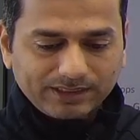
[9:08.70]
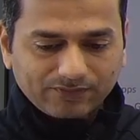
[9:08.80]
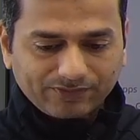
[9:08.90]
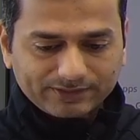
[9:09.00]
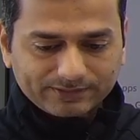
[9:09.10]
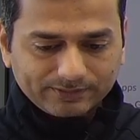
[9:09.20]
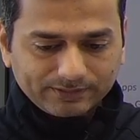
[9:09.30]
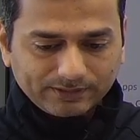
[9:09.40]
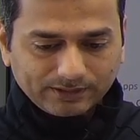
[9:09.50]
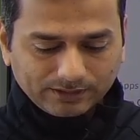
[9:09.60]
sub interface
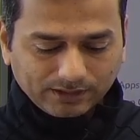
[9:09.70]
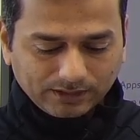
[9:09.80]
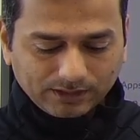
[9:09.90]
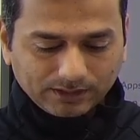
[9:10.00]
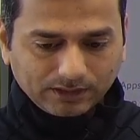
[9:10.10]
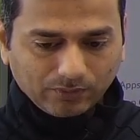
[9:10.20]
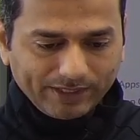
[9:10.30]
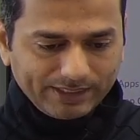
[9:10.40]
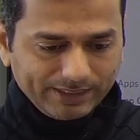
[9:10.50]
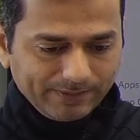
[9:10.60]

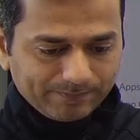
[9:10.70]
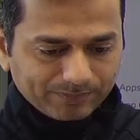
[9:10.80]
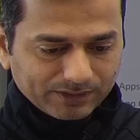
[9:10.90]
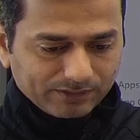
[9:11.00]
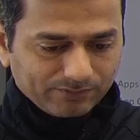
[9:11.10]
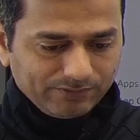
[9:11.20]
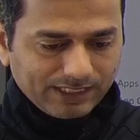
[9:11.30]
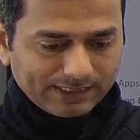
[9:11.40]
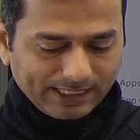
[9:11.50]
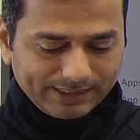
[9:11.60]
20
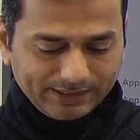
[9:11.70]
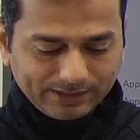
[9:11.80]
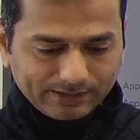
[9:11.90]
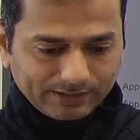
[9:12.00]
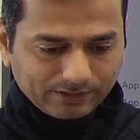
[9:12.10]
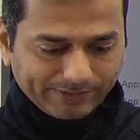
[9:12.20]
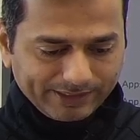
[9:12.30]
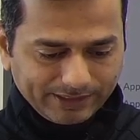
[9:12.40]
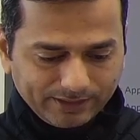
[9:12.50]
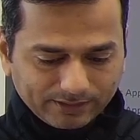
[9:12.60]
VLAN ID
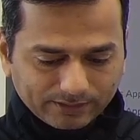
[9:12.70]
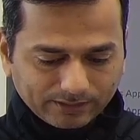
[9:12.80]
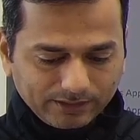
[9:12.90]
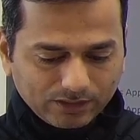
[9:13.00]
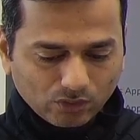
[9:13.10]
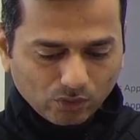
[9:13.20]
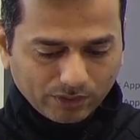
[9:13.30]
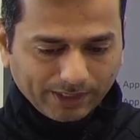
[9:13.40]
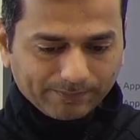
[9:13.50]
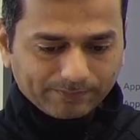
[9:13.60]
20. Click
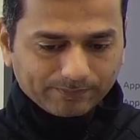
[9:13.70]
OK.